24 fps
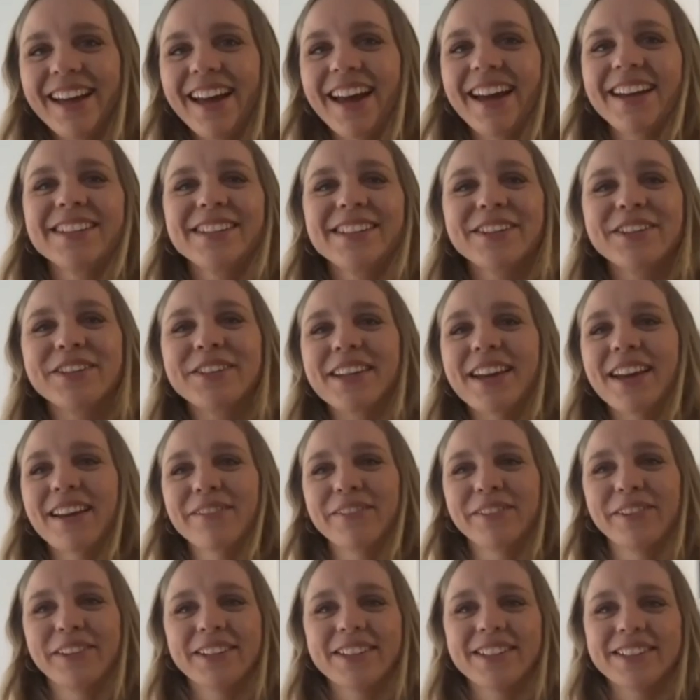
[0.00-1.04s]
I don't
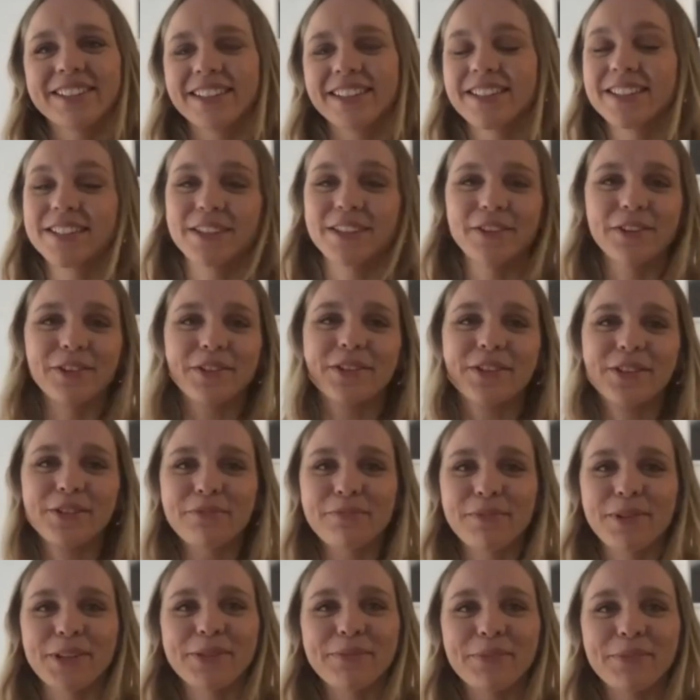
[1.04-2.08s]
have it so
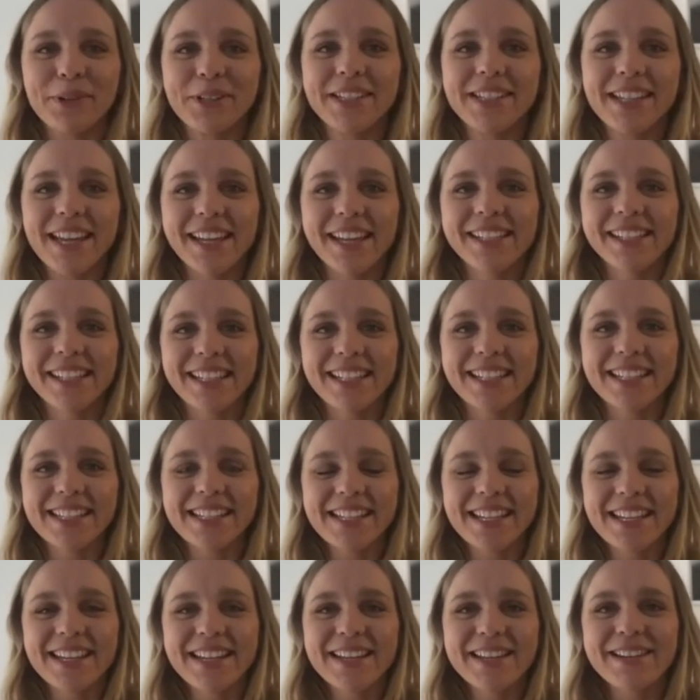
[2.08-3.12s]
super spontaneous,
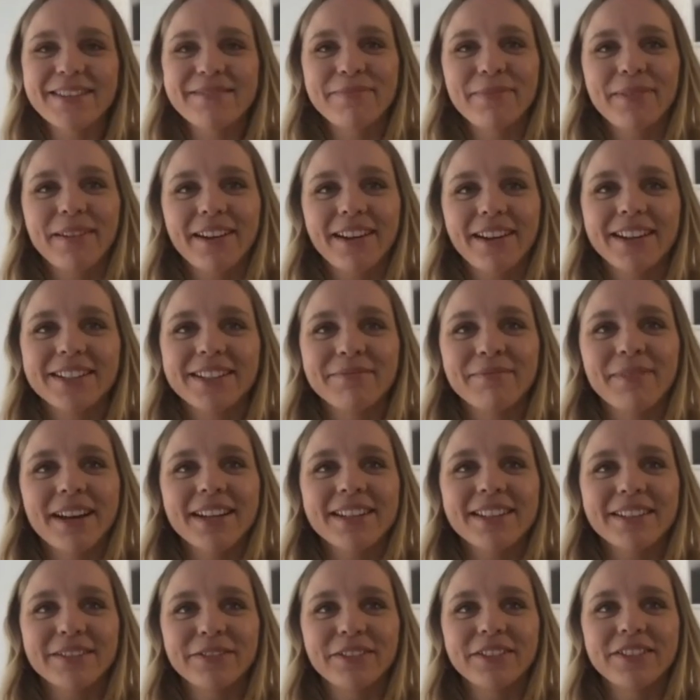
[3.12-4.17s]
but my
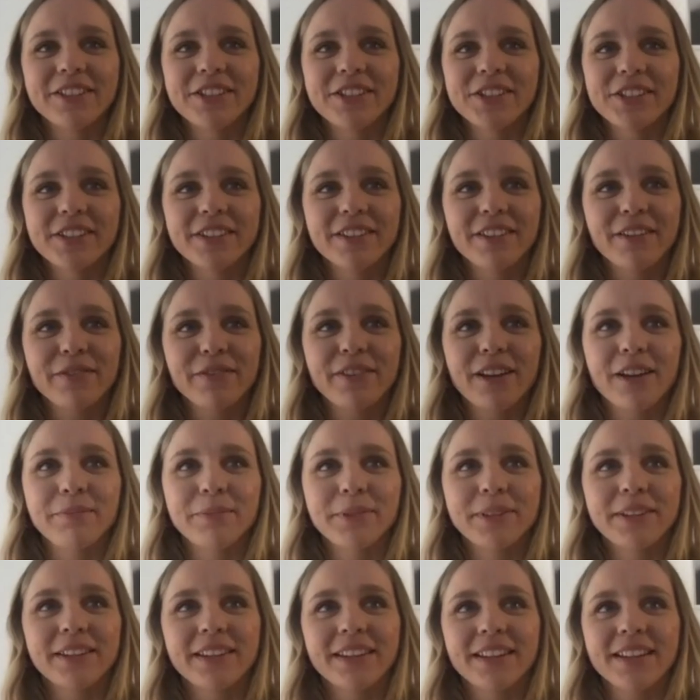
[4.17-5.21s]
definition of
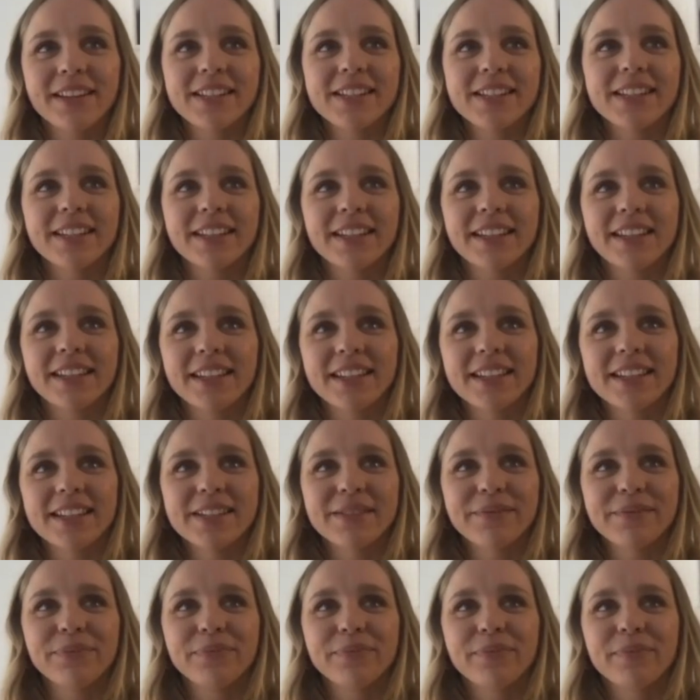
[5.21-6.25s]
happiness
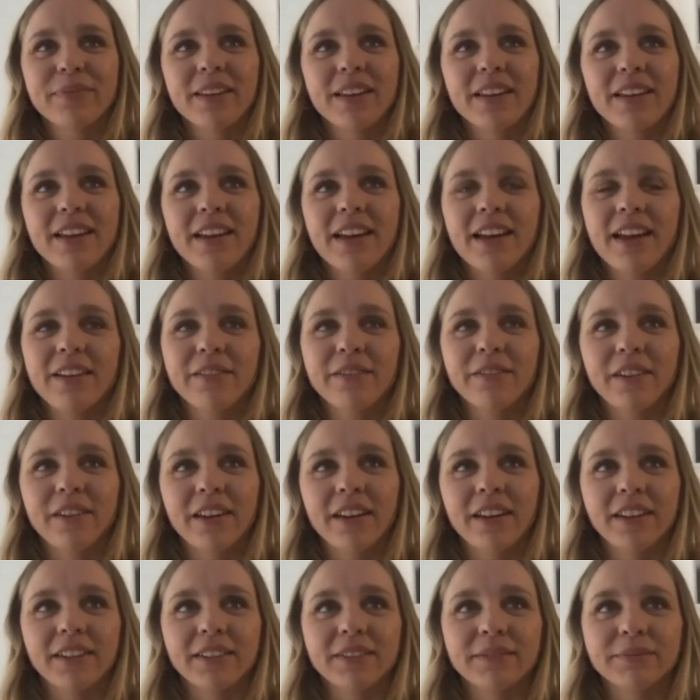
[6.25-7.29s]
is
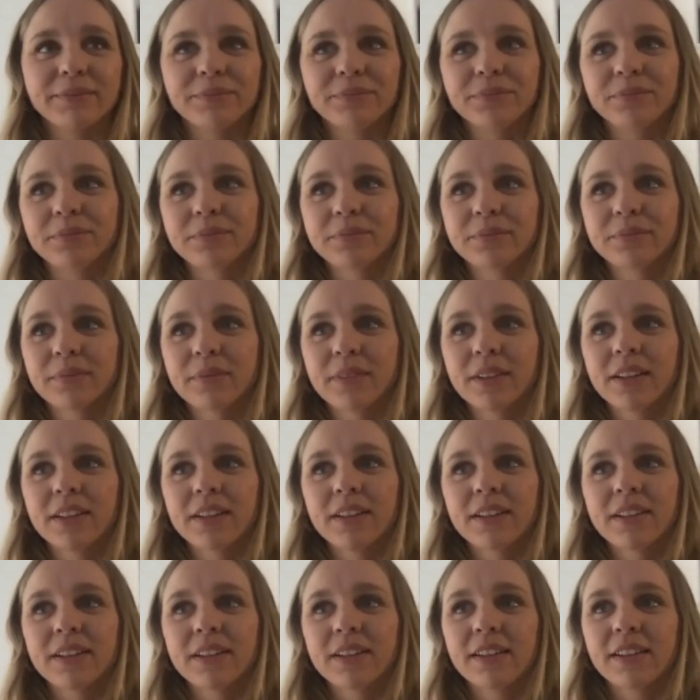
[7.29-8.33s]
having
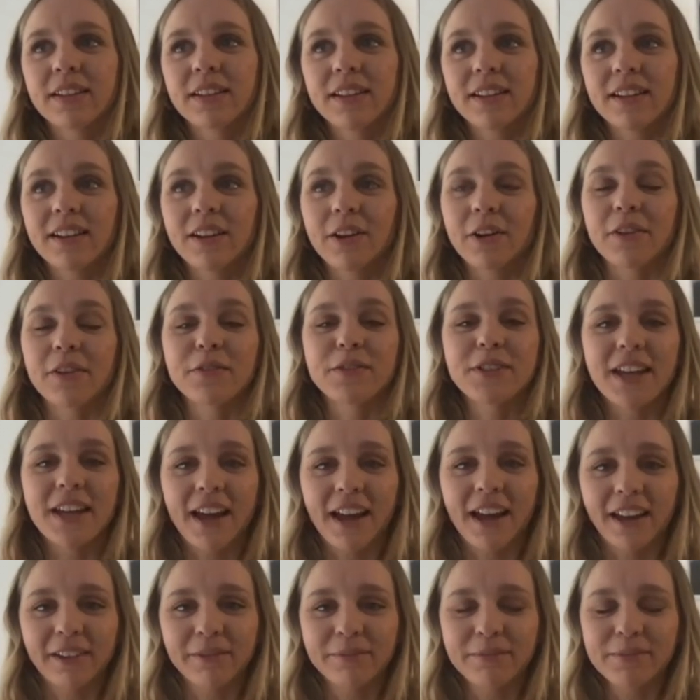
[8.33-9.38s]
a lot of
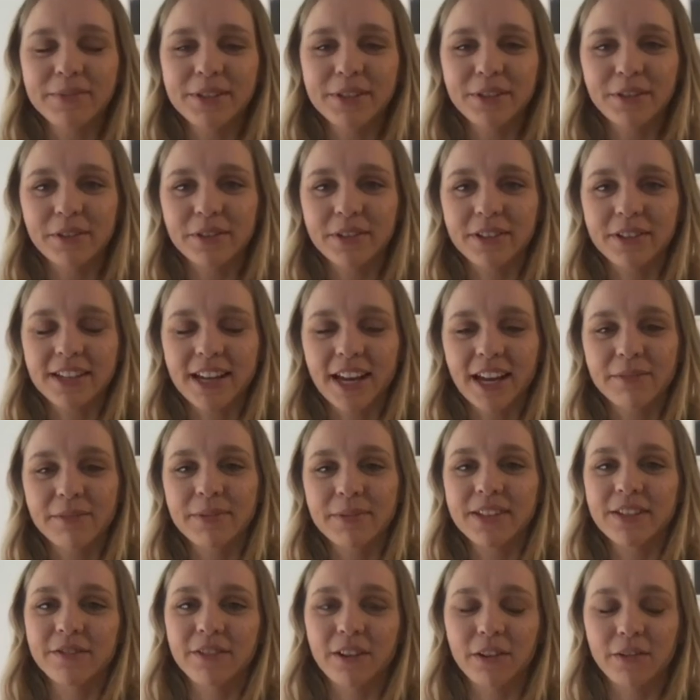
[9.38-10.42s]
time. So time
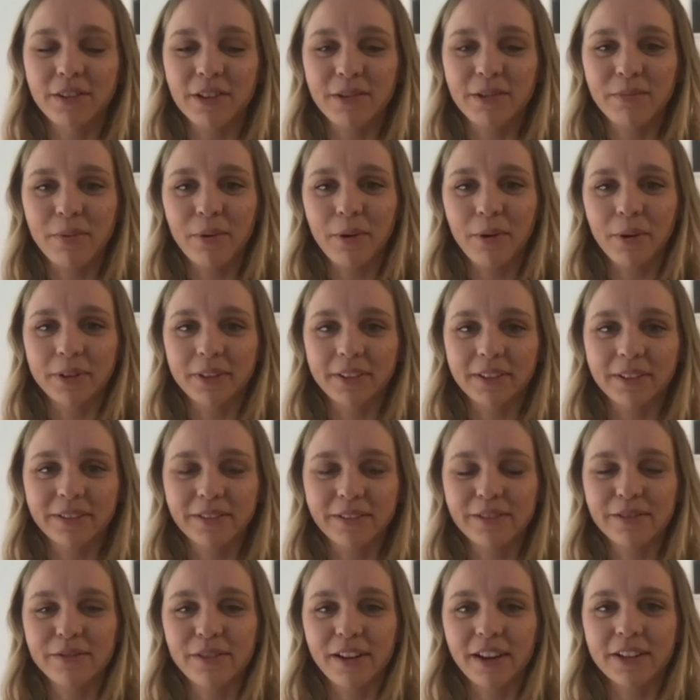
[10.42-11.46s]
is a very
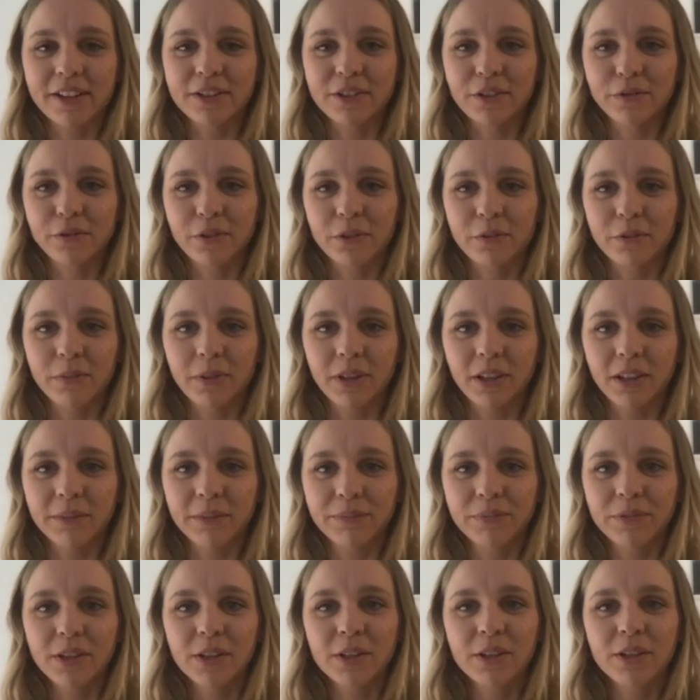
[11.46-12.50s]
important factor for me
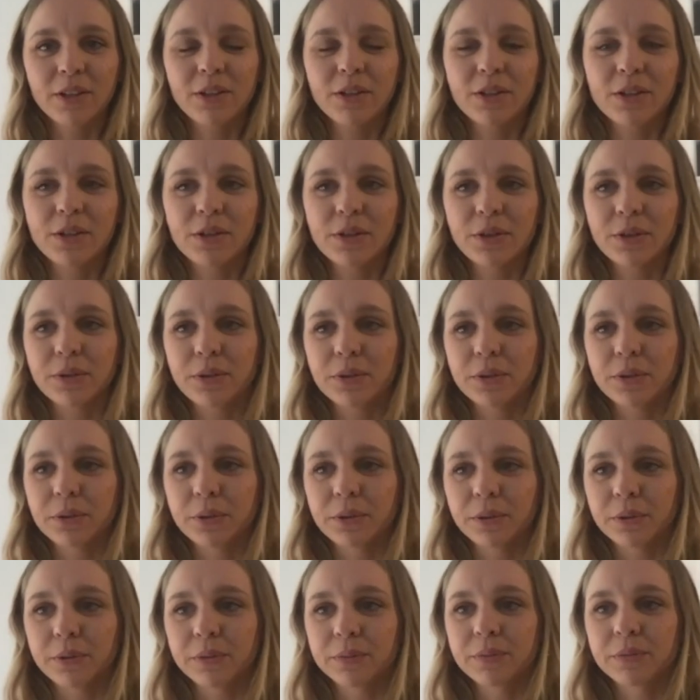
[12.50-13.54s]

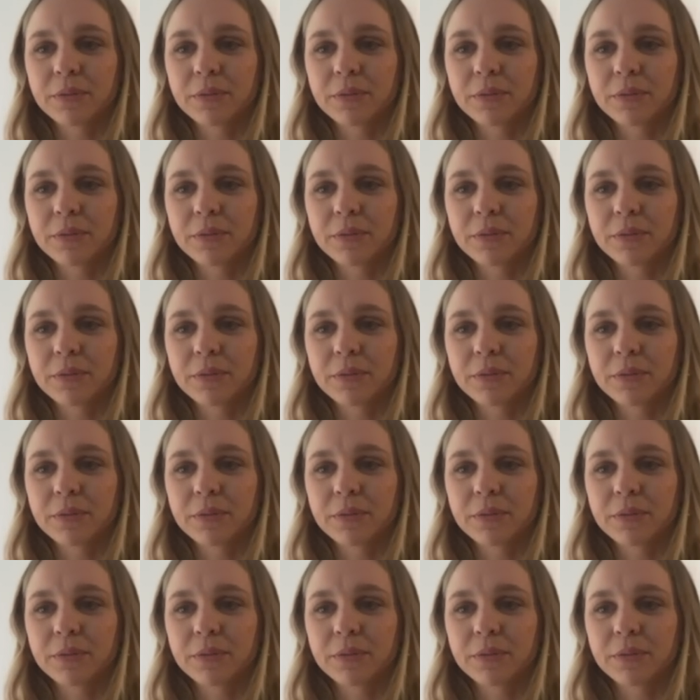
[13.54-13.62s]
to